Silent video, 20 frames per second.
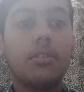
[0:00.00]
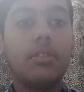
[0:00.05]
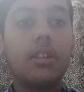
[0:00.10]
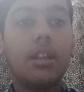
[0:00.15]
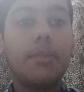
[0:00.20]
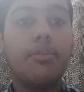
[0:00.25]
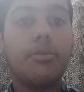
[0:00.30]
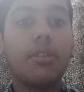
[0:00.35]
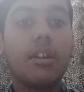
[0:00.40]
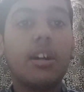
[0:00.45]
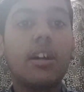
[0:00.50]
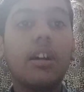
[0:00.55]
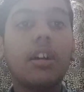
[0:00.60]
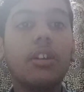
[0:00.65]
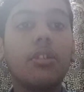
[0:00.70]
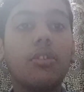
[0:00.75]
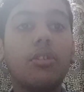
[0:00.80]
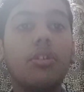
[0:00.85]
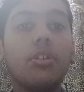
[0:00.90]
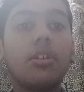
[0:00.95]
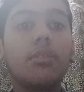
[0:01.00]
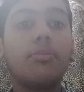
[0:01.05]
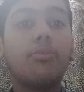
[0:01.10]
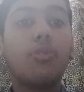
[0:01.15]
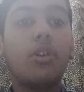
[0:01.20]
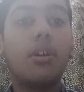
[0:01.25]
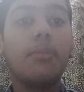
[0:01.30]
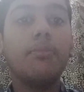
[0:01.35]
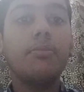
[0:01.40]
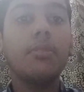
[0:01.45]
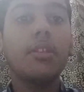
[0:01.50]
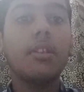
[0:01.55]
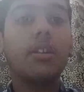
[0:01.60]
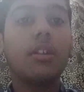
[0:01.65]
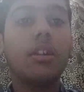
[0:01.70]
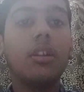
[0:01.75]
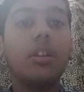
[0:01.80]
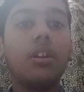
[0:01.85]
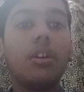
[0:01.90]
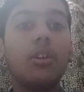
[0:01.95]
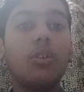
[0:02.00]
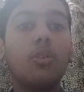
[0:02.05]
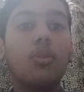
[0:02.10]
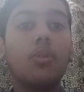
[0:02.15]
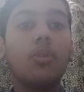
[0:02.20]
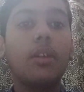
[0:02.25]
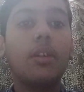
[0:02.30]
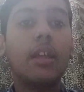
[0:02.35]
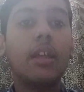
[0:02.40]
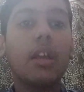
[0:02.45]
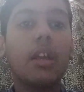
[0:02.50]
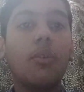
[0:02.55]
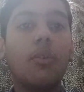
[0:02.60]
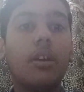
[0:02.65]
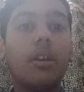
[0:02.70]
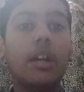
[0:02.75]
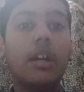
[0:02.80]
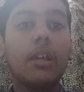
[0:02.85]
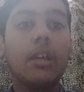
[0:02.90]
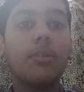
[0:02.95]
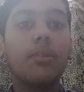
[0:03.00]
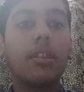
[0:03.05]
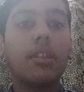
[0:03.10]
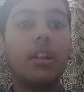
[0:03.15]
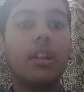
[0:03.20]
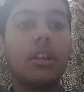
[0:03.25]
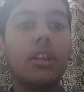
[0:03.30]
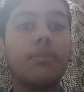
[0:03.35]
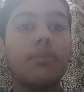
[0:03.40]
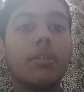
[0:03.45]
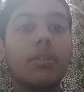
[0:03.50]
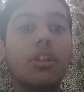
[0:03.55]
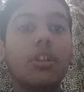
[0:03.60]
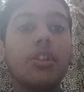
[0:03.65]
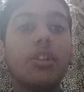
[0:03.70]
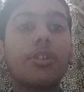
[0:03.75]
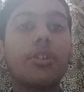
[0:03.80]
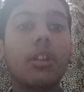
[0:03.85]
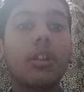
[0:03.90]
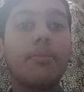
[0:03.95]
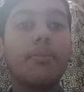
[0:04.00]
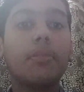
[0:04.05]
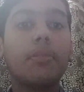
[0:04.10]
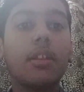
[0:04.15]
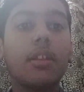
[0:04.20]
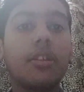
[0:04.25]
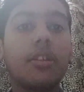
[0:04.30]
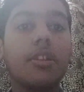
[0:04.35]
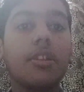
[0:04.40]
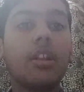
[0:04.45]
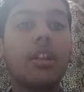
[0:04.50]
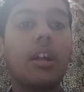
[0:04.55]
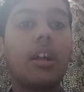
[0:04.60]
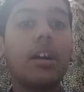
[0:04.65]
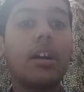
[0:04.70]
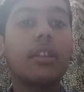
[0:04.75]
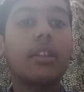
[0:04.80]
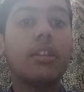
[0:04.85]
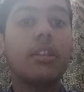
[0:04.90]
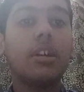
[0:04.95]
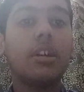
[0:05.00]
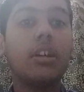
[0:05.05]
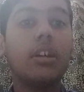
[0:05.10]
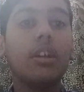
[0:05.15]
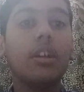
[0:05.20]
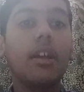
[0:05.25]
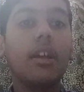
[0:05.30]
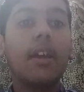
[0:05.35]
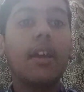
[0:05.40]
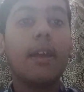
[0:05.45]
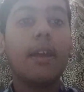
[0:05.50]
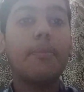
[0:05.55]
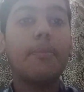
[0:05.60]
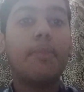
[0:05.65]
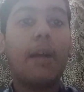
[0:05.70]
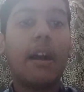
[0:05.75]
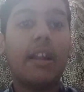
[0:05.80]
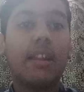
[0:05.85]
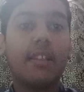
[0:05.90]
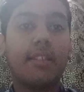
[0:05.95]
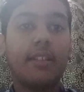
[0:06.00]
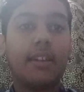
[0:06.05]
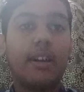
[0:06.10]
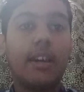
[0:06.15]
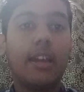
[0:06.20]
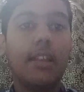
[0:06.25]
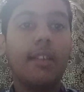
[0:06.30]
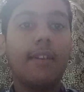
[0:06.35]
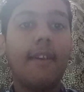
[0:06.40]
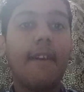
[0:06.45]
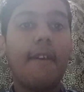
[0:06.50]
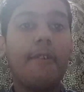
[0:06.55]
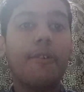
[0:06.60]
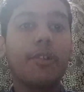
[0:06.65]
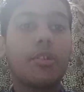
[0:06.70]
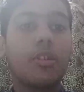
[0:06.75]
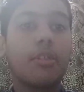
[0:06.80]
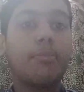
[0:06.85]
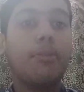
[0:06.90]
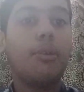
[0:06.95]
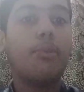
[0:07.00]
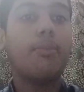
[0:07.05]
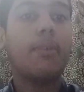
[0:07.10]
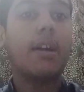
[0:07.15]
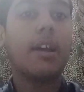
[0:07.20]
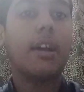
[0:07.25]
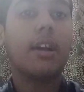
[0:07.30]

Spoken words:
The Buraq took Muhammad sallallahu alaihi wasallam to the Masjid al-Aqsa in Palestine, which was built by